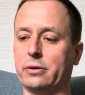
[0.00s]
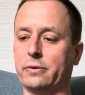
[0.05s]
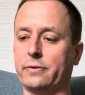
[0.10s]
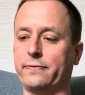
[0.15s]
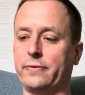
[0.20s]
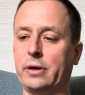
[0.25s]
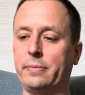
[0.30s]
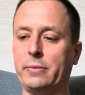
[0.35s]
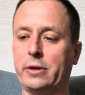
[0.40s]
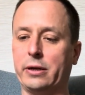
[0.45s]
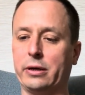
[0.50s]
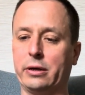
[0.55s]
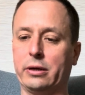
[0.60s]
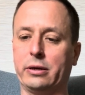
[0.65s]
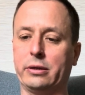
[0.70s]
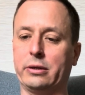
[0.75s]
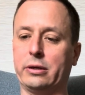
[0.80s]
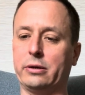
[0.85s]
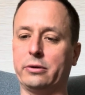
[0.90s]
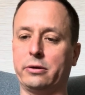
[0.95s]
family,
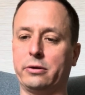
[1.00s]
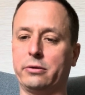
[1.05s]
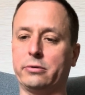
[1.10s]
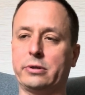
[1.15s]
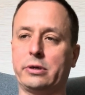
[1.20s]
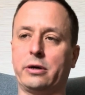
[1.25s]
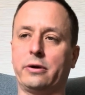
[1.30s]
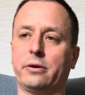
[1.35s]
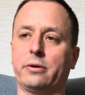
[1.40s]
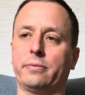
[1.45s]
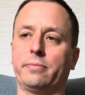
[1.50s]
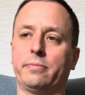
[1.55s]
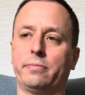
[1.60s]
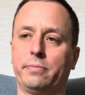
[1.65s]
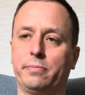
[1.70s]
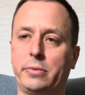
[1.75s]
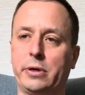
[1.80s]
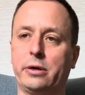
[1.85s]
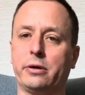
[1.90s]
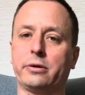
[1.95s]
those are
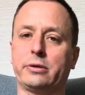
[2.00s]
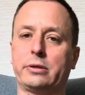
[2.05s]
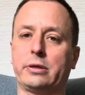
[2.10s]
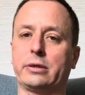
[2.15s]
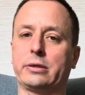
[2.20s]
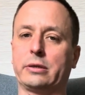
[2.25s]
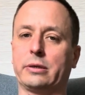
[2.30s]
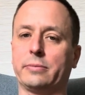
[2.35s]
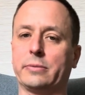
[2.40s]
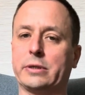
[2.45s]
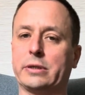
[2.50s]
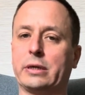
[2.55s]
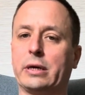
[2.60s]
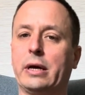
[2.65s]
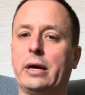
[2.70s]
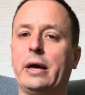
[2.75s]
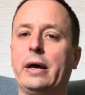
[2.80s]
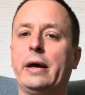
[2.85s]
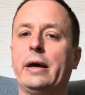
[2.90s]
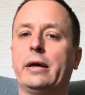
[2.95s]
bigger systems.
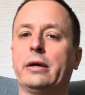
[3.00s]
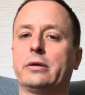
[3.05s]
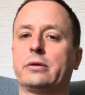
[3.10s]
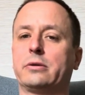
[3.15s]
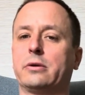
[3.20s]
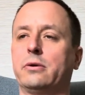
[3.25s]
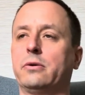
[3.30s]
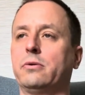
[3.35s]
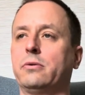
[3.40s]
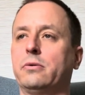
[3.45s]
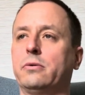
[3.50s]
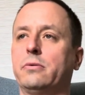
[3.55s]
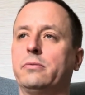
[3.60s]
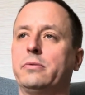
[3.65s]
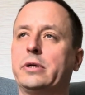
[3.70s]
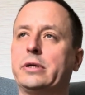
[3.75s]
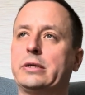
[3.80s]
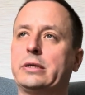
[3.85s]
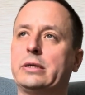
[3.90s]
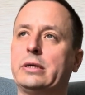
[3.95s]
So
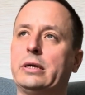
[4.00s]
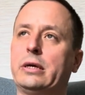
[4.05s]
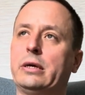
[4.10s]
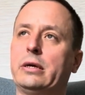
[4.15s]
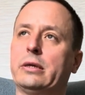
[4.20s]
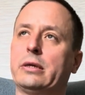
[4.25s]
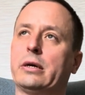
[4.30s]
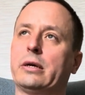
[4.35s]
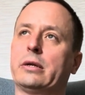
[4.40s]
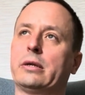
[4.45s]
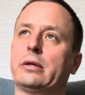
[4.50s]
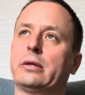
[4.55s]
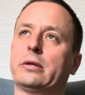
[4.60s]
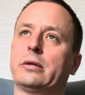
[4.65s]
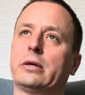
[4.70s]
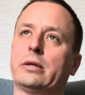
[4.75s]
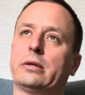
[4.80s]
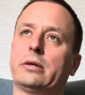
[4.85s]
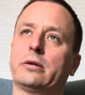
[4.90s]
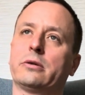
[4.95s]
we see then
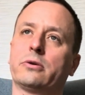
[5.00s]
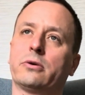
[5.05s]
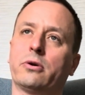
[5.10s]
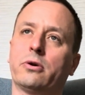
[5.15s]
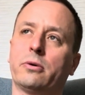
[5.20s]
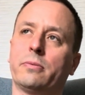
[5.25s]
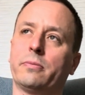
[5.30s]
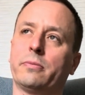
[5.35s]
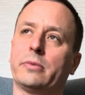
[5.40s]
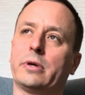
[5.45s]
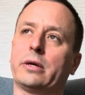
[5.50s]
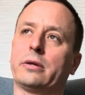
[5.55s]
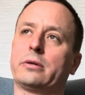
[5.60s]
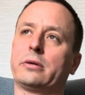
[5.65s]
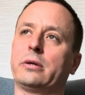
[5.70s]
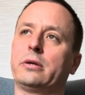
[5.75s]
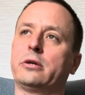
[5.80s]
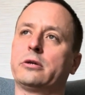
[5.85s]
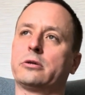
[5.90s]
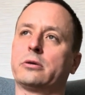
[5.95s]
that the term that
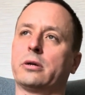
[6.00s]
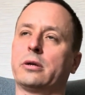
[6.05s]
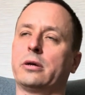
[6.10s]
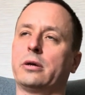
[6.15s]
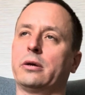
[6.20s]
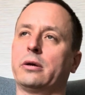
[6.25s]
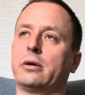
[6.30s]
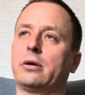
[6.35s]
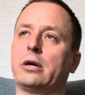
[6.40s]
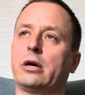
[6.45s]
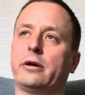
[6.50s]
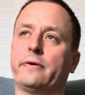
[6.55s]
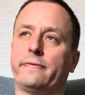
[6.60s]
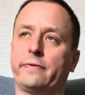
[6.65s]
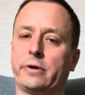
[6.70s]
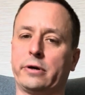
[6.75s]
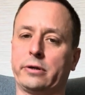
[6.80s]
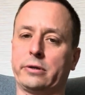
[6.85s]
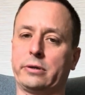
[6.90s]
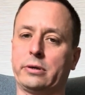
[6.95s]
initially
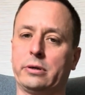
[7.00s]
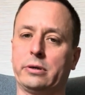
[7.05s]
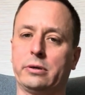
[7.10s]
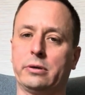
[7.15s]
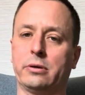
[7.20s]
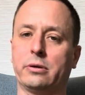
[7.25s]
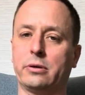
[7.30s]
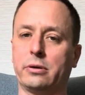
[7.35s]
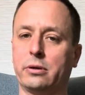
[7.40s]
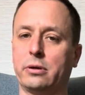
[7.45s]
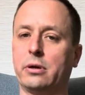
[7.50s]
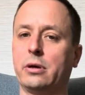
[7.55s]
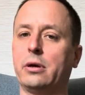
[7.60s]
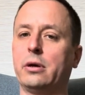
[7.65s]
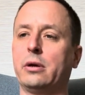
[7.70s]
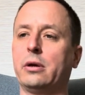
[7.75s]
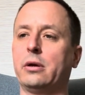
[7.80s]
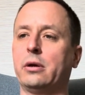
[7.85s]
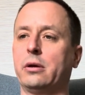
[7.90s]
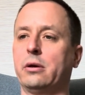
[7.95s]
covered
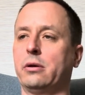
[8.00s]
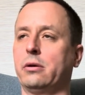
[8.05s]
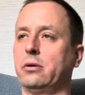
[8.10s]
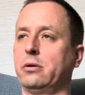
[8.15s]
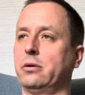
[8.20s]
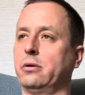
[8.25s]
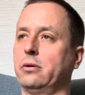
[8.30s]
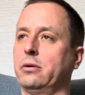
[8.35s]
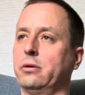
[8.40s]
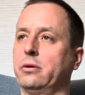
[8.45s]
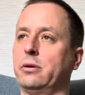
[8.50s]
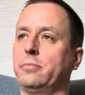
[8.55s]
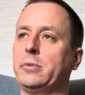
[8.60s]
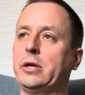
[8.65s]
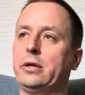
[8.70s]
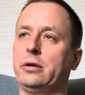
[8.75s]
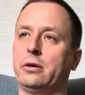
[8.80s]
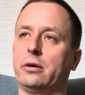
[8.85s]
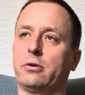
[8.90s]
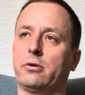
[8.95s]
the
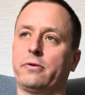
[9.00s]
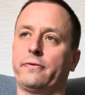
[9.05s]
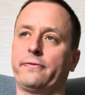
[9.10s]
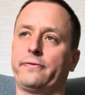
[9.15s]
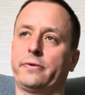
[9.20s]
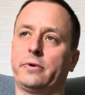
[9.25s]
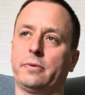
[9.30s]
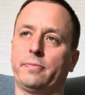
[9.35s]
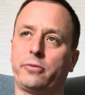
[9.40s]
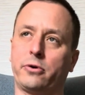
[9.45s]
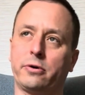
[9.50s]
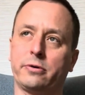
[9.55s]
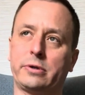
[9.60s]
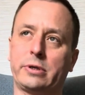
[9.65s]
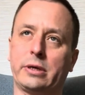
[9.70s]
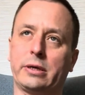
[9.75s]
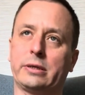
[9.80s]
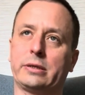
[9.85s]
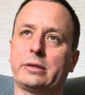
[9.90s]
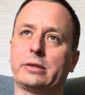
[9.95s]
meaning of the
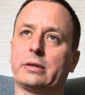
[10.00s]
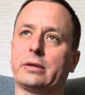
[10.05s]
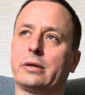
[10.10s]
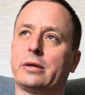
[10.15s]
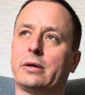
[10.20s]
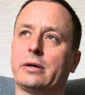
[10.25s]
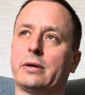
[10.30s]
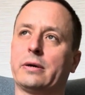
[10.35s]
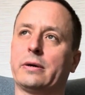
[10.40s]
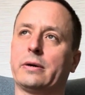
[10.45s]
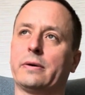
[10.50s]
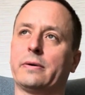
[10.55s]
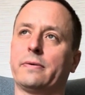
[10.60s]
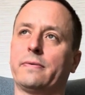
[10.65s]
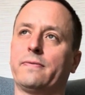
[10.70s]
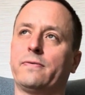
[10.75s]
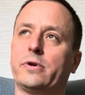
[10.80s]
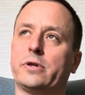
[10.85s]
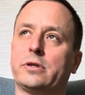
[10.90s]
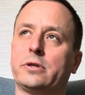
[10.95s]
process
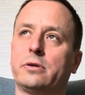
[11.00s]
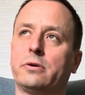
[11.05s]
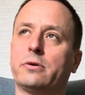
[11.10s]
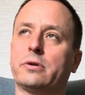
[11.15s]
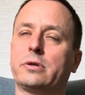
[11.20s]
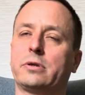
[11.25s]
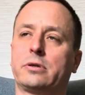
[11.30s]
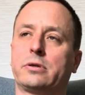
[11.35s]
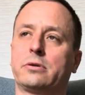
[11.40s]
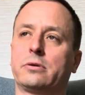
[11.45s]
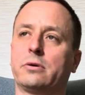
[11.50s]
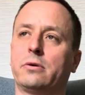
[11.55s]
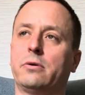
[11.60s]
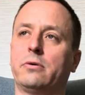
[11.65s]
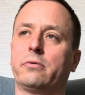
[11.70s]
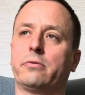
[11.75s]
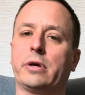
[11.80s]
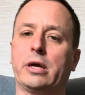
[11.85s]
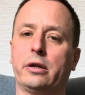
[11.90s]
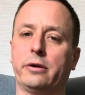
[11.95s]
was not
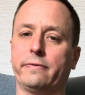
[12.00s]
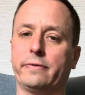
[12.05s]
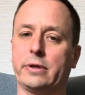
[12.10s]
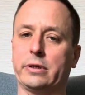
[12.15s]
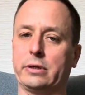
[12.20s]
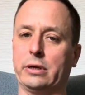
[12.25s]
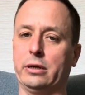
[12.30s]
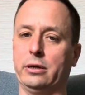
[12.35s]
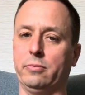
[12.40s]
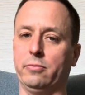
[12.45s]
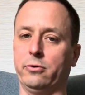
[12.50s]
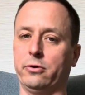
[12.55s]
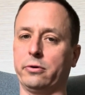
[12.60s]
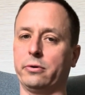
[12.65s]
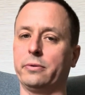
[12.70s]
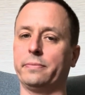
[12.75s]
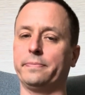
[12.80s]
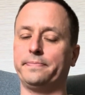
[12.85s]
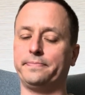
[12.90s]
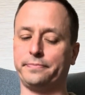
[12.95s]
so relevant anymore.
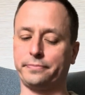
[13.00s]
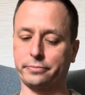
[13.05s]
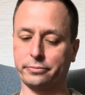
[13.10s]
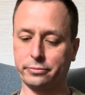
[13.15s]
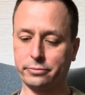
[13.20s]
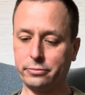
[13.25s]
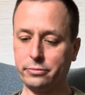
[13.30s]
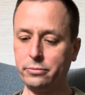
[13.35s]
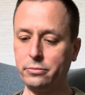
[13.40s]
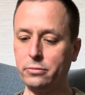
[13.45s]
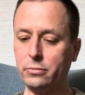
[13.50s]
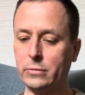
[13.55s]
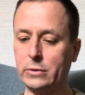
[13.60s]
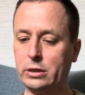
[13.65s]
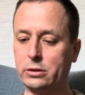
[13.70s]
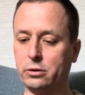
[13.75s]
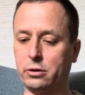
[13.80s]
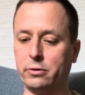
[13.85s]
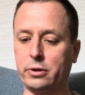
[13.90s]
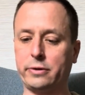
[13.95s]

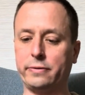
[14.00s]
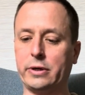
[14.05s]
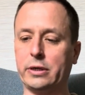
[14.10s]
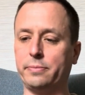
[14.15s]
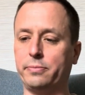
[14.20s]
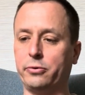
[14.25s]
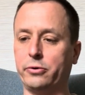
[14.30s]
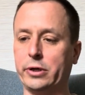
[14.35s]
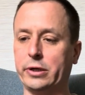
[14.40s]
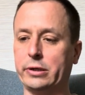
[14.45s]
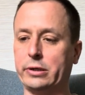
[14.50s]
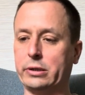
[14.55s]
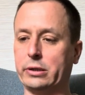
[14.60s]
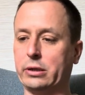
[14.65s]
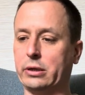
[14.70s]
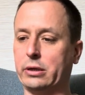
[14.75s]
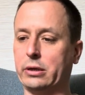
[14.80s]
So at one point